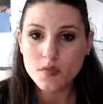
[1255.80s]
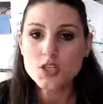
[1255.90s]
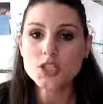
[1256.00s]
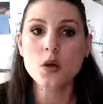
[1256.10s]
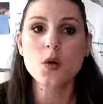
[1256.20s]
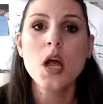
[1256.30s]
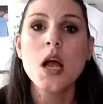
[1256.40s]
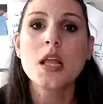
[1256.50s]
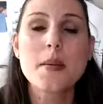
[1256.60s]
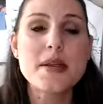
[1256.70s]
So
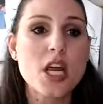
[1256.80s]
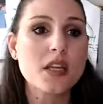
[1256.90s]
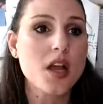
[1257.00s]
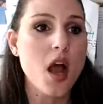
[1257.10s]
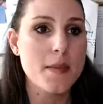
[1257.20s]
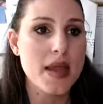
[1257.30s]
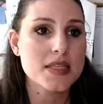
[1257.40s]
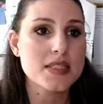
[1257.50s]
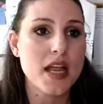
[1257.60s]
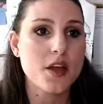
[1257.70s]
let me check the comments,
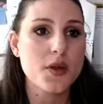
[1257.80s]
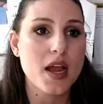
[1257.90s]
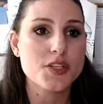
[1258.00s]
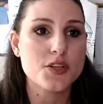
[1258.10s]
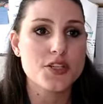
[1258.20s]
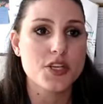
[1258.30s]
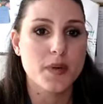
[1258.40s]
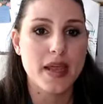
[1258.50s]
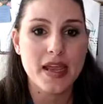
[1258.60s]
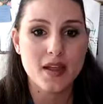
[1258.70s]
see how you guys are
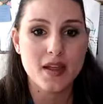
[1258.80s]
doing.